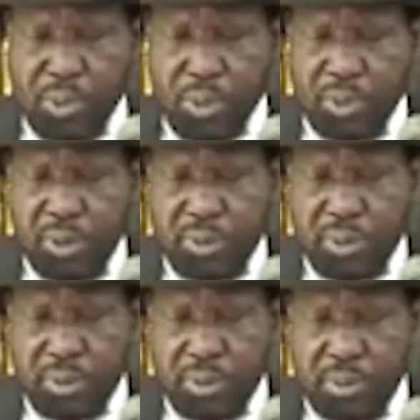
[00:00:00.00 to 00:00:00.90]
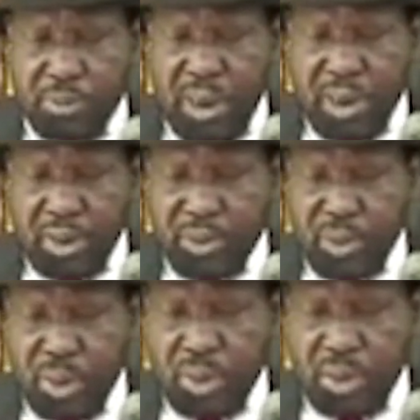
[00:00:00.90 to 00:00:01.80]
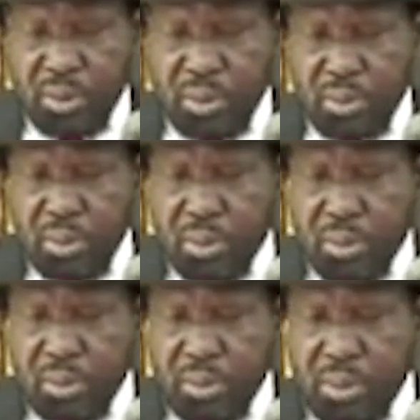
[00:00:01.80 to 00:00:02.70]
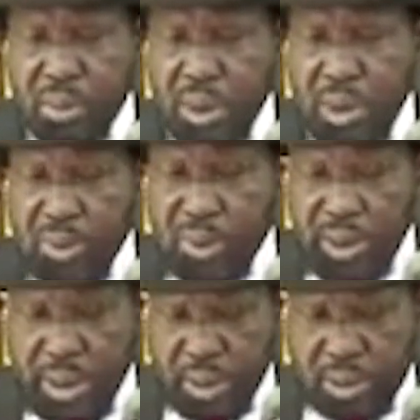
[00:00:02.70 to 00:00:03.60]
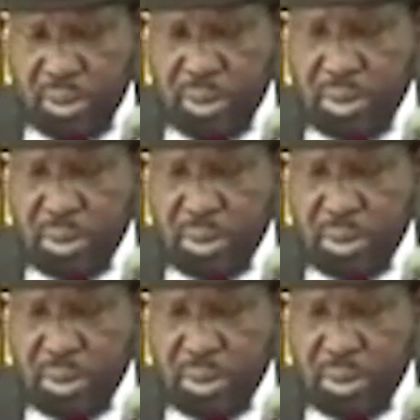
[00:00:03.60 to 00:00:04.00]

For this milestone, I would like